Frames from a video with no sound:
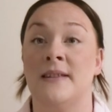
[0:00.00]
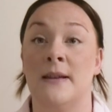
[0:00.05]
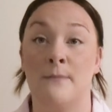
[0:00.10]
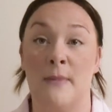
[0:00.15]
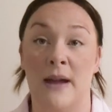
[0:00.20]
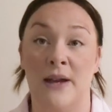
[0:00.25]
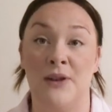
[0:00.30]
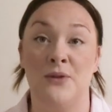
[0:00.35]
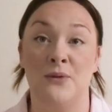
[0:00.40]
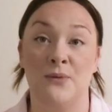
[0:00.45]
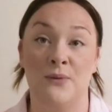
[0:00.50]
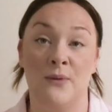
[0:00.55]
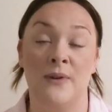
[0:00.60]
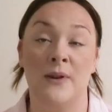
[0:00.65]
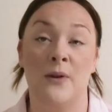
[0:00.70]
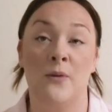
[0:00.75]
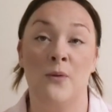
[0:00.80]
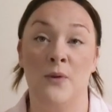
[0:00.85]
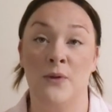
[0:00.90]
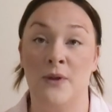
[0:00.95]
the
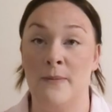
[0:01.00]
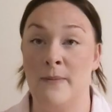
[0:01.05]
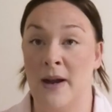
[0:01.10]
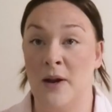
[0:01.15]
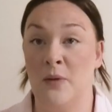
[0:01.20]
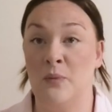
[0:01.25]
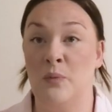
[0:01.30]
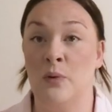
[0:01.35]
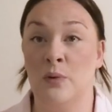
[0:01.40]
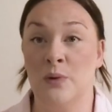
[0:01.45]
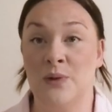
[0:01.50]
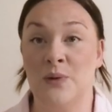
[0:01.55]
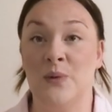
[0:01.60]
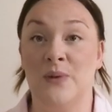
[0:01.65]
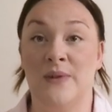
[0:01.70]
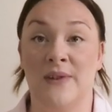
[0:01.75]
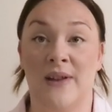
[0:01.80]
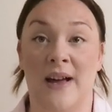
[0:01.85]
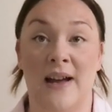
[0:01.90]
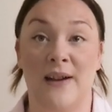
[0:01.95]
mental or the menopausal
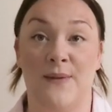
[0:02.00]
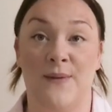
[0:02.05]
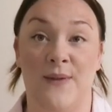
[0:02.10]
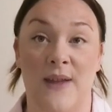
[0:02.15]
side of